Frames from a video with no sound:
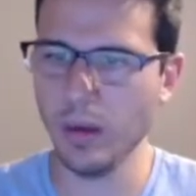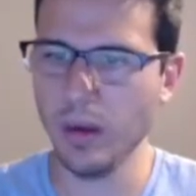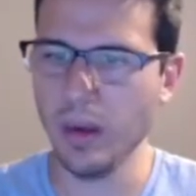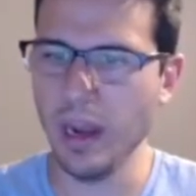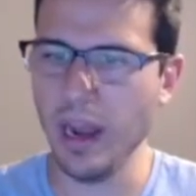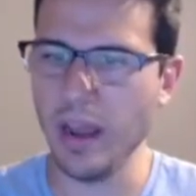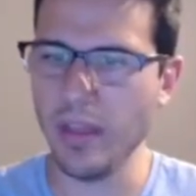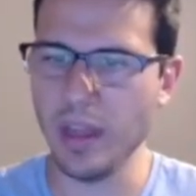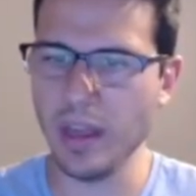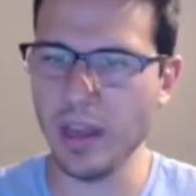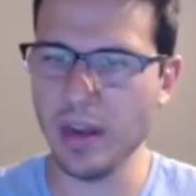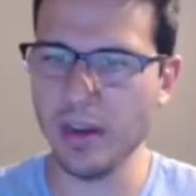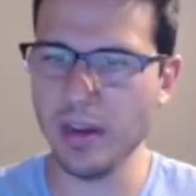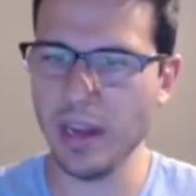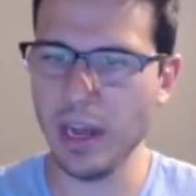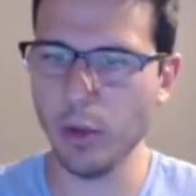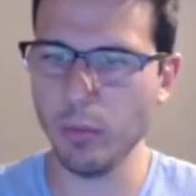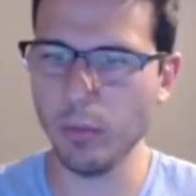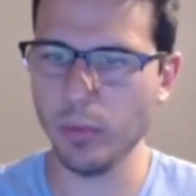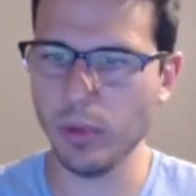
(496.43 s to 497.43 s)
And then
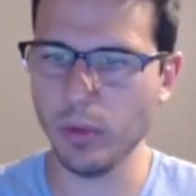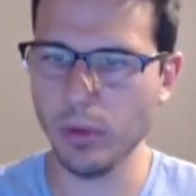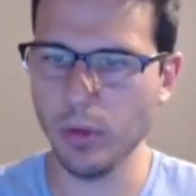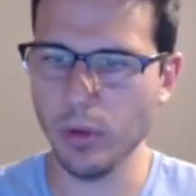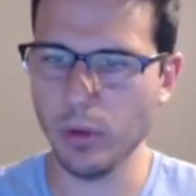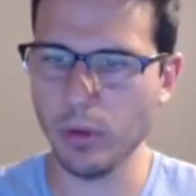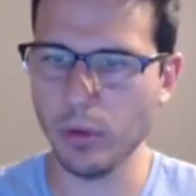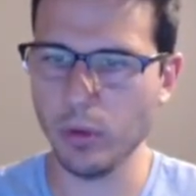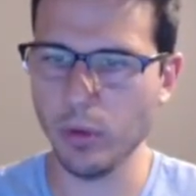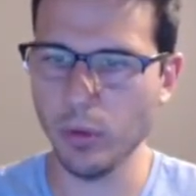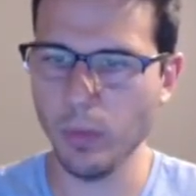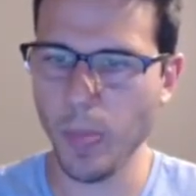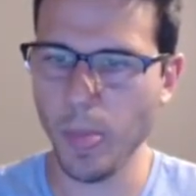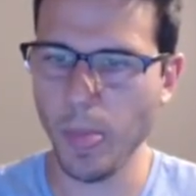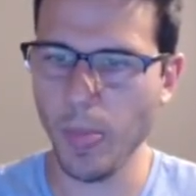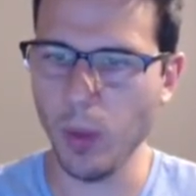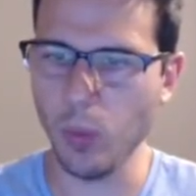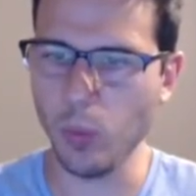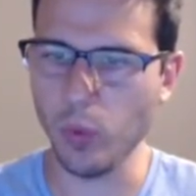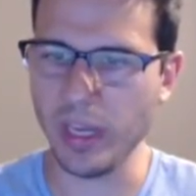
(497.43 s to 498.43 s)
down below,
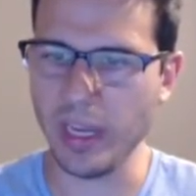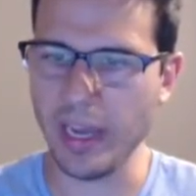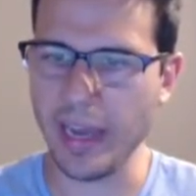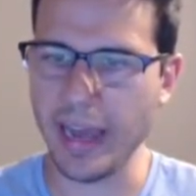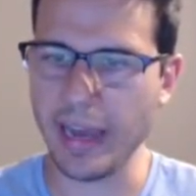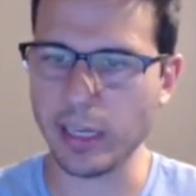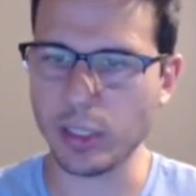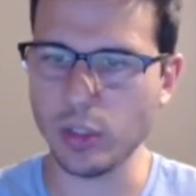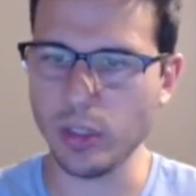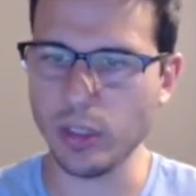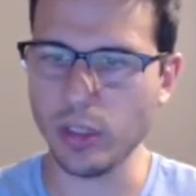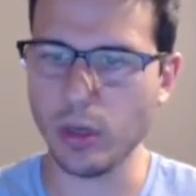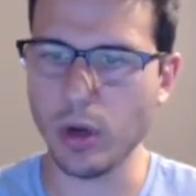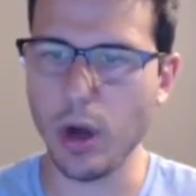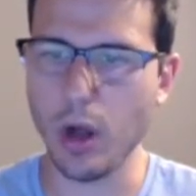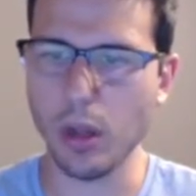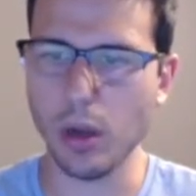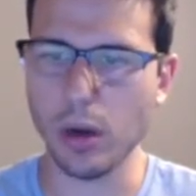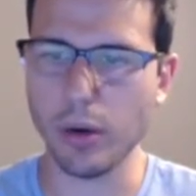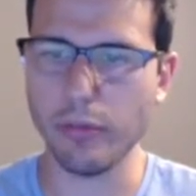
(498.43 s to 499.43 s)
we actually
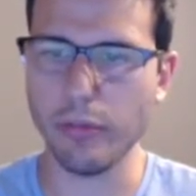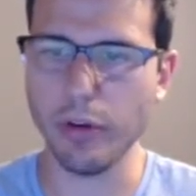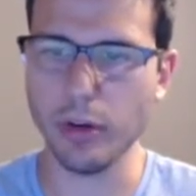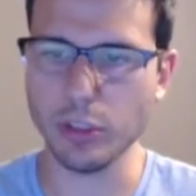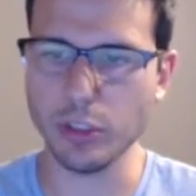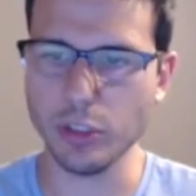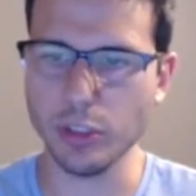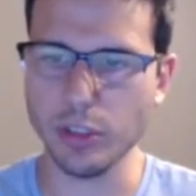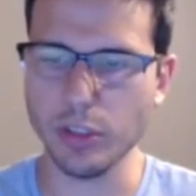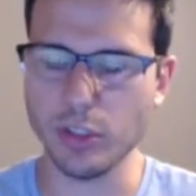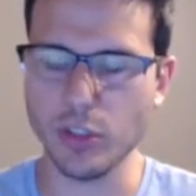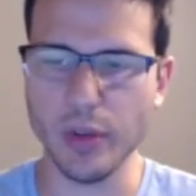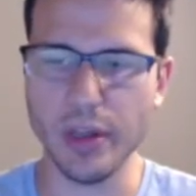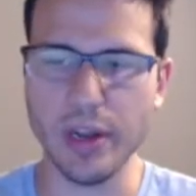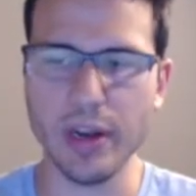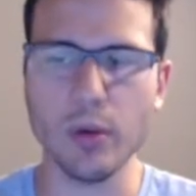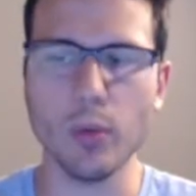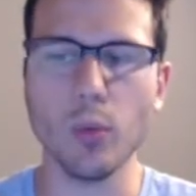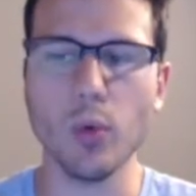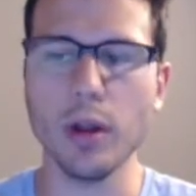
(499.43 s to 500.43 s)
call our function so that
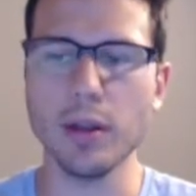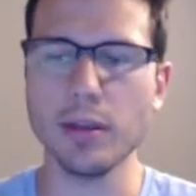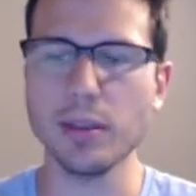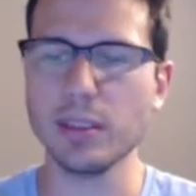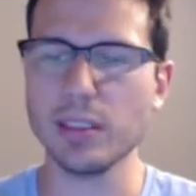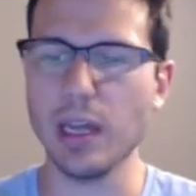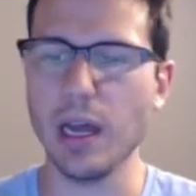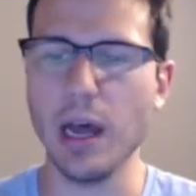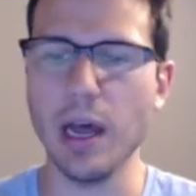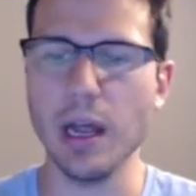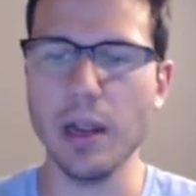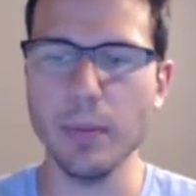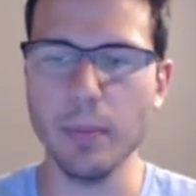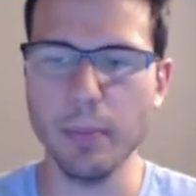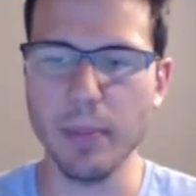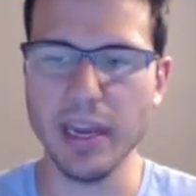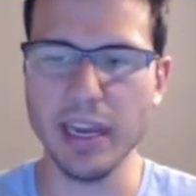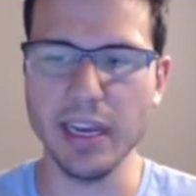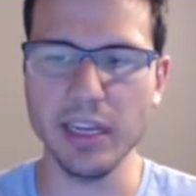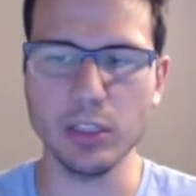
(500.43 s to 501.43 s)
it runs on
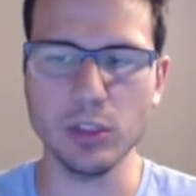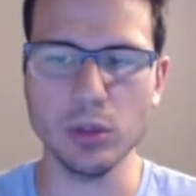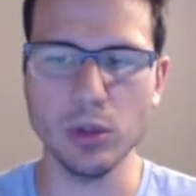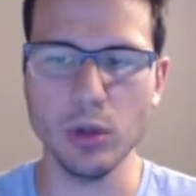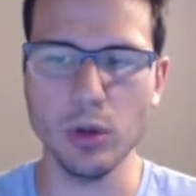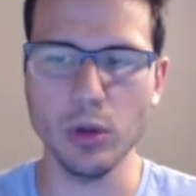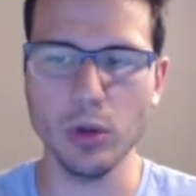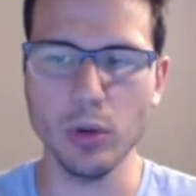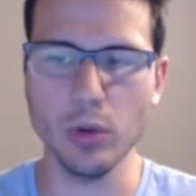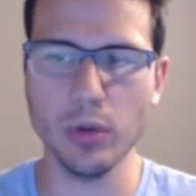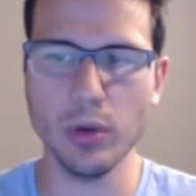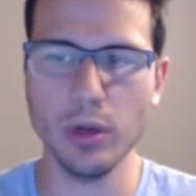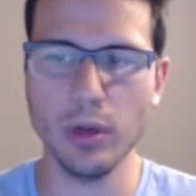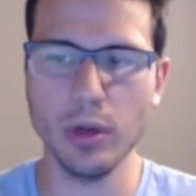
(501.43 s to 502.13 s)
page load.